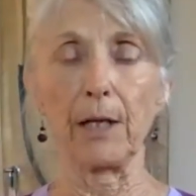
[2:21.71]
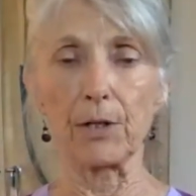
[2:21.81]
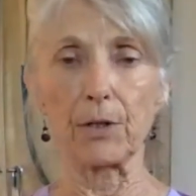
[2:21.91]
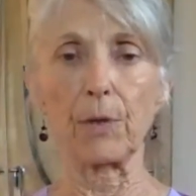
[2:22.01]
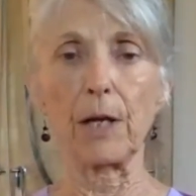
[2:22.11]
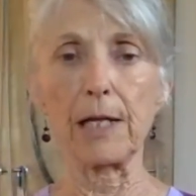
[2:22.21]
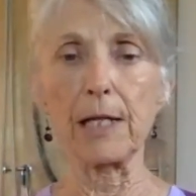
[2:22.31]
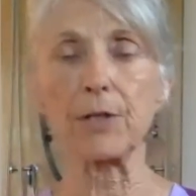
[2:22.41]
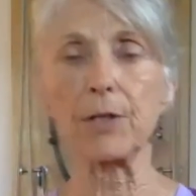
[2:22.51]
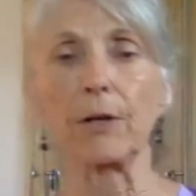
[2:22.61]
So in
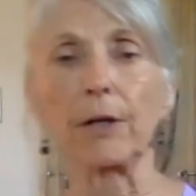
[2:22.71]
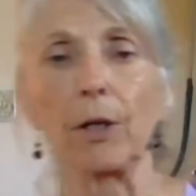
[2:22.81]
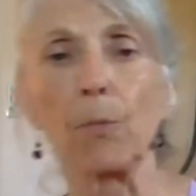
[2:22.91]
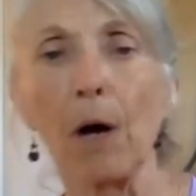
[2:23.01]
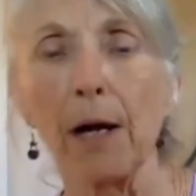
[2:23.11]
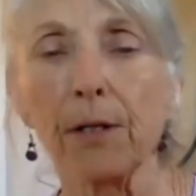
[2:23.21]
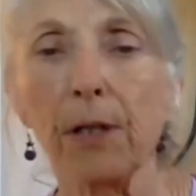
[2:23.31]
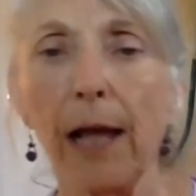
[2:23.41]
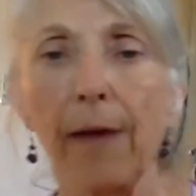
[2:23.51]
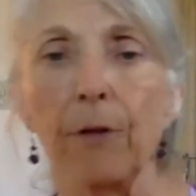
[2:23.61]
this area, you want
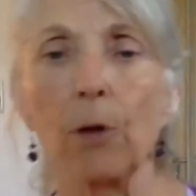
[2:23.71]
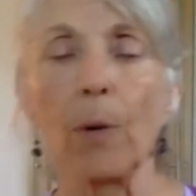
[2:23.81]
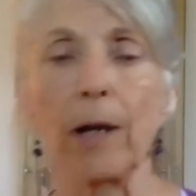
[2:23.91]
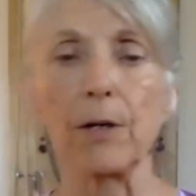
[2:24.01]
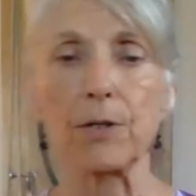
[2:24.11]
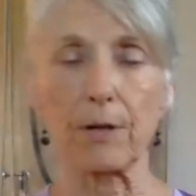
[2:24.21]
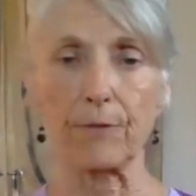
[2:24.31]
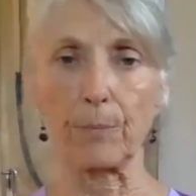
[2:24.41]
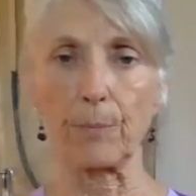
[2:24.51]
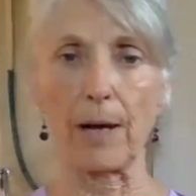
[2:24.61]
to have your awareness of
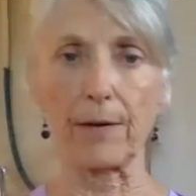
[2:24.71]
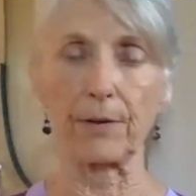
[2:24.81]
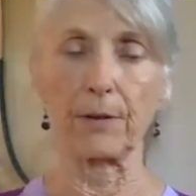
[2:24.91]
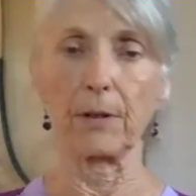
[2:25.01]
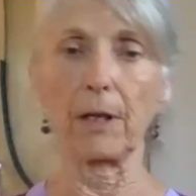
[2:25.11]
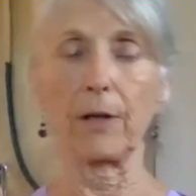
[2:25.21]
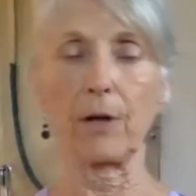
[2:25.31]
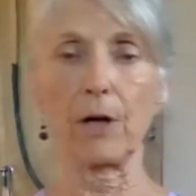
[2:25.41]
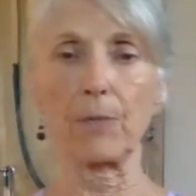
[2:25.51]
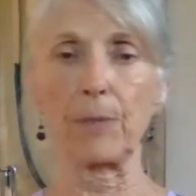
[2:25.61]
your breath and your
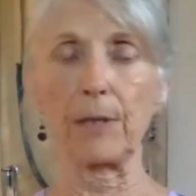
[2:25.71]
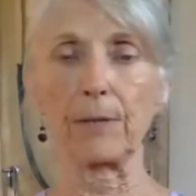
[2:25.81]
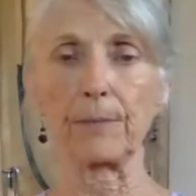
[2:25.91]
heartbeat.